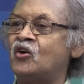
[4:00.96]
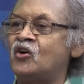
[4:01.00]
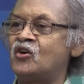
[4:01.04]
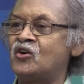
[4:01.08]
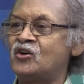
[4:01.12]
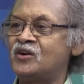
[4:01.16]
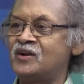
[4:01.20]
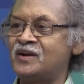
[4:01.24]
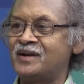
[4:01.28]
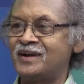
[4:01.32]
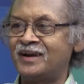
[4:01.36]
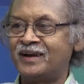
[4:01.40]

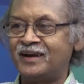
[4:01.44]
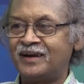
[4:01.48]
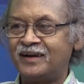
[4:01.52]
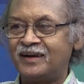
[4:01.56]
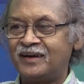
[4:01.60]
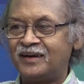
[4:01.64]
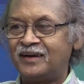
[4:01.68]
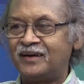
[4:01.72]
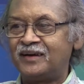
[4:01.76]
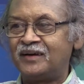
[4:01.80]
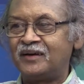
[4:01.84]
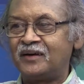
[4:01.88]
on
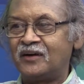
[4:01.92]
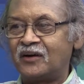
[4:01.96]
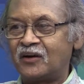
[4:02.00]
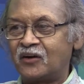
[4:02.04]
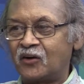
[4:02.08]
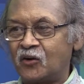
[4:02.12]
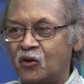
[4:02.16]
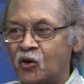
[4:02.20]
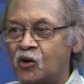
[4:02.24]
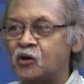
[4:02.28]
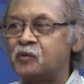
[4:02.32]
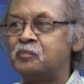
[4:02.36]

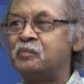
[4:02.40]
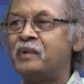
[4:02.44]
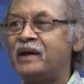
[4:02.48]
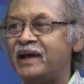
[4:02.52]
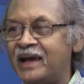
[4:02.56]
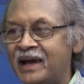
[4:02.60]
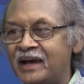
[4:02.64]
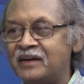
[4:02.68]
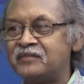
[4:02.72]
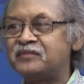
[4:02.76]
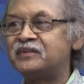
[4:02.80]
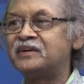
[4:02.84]
good
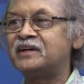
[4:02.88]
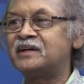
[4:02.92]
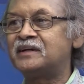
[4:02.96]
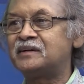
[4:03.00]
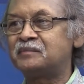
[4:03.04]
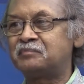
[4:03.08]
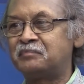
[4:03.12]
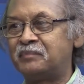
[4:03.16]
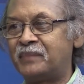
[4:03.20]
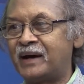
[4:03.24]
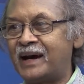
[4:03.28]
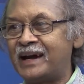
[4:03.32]

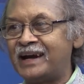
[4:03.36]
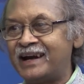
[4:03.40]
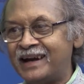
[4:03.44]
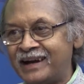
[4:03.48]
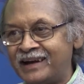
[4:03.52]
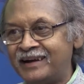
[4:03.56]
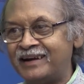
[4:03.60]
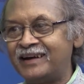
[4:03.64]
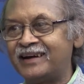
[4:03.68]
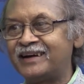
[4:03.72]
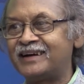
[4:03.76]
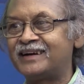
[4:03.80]
behavior by
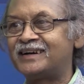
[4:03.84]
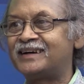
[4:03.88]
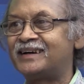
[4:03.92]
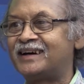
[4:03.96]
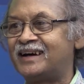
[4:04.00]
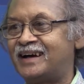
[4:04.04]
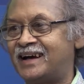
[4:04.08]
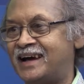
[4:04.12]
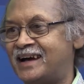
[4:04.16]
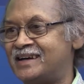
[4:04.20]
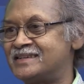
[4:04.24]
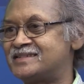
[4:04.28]

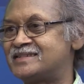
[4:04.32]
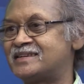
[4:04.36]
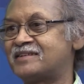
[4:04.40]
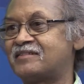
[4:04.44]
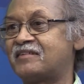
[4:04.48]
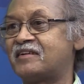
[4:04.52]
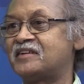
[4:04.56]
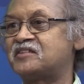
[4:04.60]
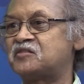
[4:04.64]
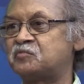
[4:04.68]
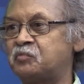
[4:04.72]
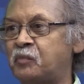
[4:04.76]
India as
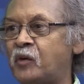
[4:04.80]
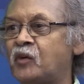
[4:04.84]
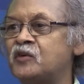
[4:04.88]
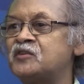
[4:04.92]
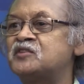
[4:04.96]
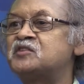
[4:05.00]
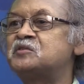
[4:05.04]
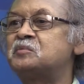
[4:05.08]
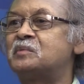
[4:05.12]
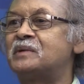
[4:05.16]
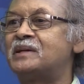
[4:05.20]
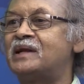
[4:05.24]
a
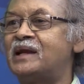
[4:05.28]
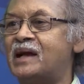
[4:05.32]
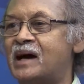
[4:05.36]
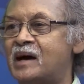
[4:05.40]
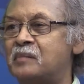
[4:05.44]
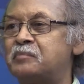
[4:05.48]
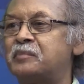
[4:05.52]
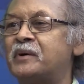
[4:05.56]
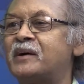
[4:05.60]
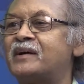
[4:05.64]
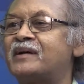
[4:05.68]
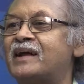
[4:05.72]
responsible
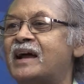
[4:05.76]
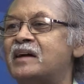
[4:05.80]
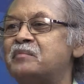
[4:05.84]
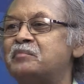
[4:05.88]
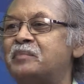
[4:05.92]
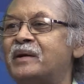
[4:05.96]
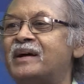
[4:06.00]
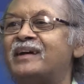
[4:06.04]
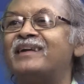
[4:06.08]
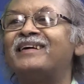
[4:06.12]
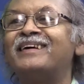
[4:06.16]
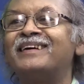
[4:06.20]
upper
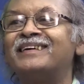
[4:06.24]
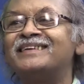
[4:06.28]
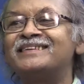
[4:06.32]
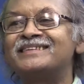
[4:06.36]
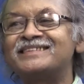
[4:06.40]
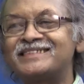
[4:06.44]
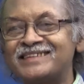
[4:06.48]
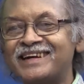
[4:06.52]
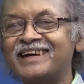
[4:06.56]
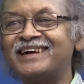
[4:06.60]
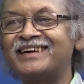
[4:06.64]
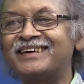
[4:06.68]
riparian
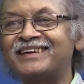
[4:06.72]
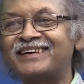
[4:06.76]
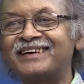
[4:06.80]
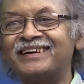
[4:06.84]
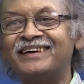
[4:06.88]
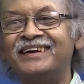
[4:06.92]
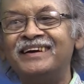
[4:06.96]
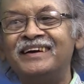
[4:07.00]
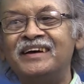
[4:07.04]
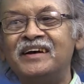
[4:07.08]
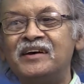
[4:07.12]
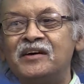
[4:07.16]

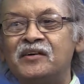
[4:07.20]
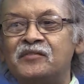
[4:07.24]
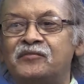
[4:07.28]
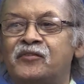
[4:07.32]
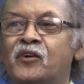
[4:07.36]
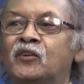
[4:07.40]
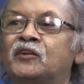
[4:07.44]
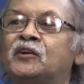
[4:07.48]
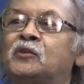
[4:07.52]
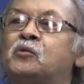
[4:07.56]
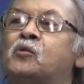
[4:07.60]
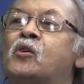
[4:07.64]
state
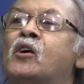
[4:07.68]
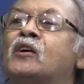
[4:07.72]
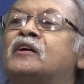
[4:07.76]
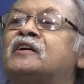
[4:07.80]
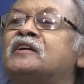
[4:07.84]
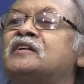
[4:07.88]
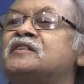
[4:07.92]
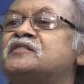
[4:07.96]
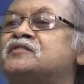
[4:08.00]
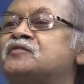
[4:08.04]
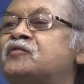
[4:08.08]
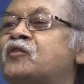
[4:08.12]
for the
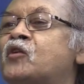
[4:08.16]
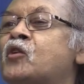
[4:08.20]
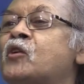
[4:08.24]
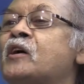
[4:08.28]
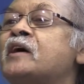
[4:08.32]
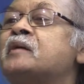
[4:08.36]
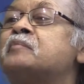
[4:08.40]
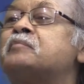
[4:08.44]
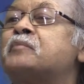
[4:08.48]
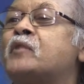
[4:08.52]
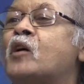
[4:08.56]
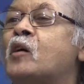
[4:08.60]
waters
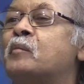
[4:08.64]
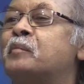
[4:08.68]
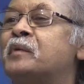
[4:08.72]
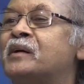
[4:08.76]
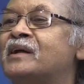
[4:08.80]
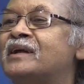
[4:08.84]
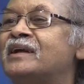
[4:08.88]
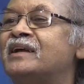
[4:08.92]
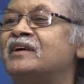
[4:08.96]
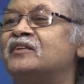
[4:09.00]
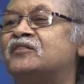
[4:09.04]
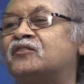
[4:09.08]
flowing
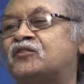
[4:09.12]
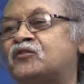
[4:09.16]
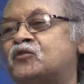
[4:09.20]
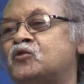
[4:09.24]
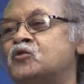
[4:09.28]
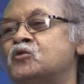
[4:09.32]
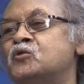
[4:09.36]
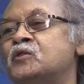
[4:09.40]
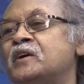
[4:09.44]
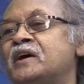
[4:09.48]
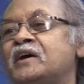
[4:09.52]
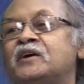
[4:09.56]
properly
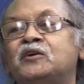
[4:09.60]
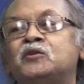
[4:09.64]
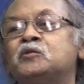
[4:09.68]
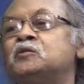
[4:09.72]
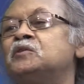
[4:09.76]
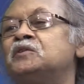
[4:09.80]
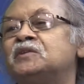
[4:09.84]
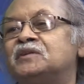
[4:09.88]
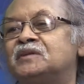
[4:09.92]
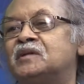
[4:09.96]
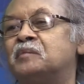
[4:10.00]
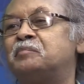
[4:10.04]
through
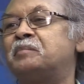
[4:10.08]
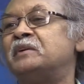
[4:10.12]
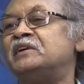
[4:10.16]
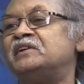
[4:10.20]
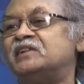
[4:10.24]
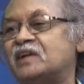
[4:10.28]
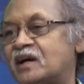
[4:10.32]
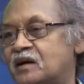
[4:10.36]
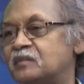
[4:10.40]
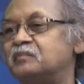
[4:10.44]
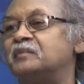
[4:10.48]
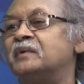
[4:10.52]
into the
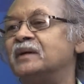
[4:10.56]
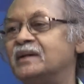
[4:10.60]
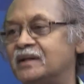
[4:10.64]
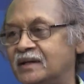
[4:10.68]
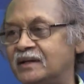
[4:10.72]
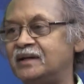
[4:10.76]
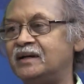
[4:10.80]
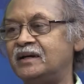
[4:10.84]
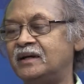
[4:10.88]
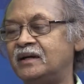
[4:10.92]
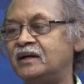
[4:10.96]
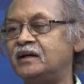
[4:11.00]
Punjab,
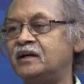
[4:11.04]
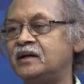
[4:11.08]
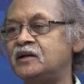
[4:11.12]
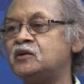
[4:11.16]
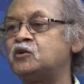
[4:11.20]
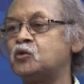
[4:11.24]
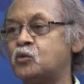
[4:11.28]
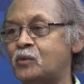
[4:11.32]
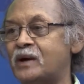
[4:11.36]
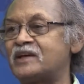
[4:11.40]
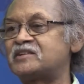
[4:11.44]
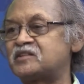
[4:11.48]
uh,
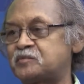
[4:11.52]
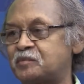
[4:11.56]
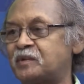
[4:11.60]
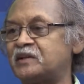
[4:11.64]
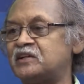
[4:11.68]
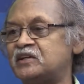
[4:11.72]
into West